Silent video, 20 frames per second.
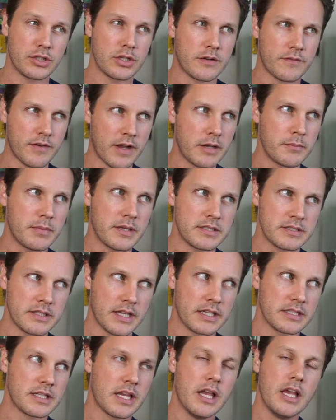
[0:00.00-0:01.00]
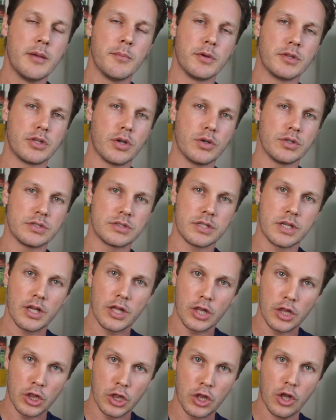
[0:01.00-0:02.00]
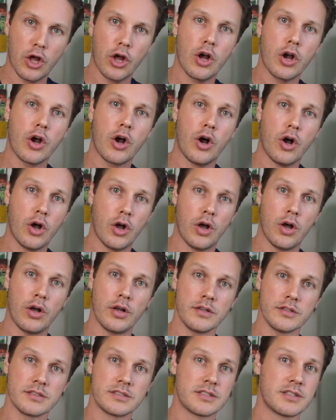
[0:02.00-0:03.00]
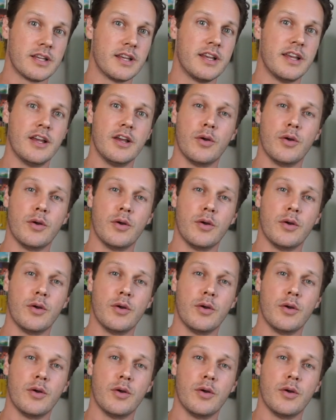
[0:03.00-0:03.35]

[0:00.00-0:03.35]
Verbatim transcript: You can find business, but those long hauls